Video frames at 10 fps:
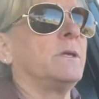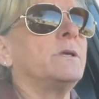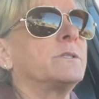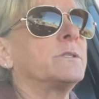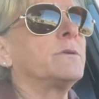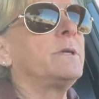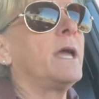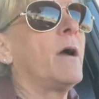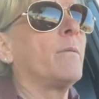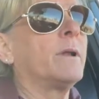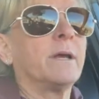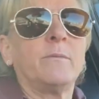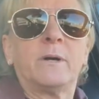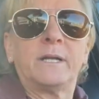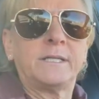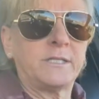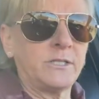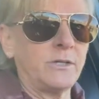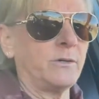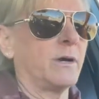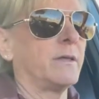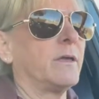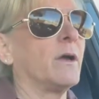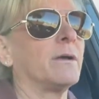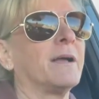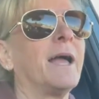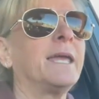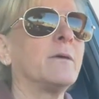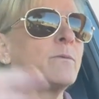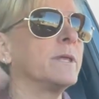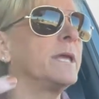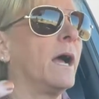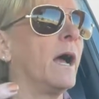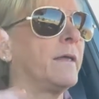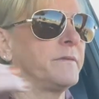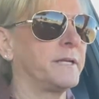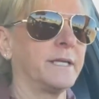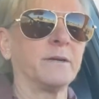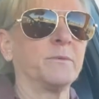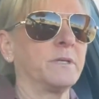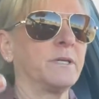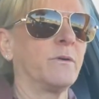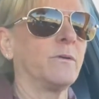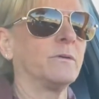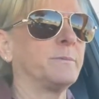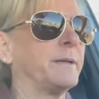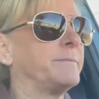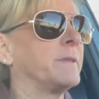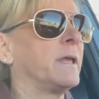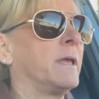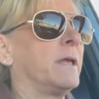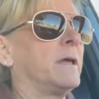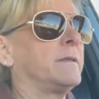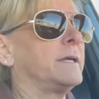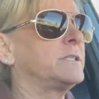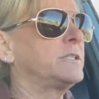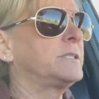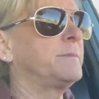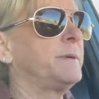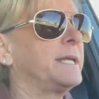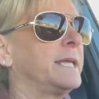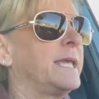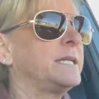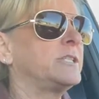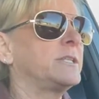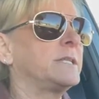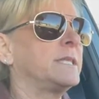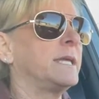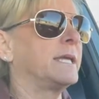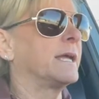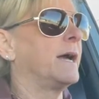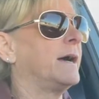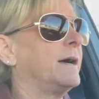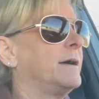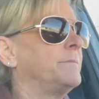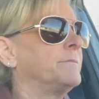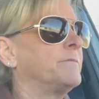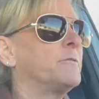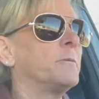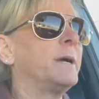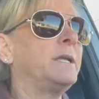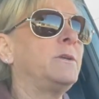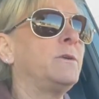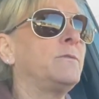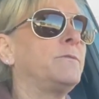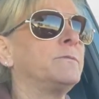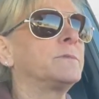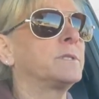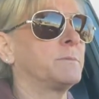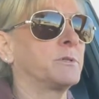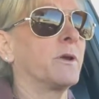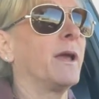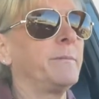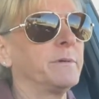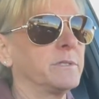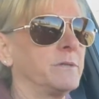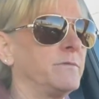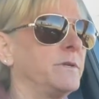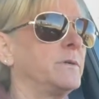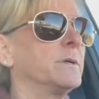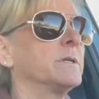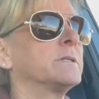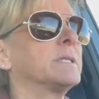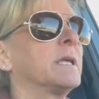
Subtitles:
So yeah, what I wanted to, I get really hot, then I get really cold, but that's just a medication thing. For my new subscribers and viewers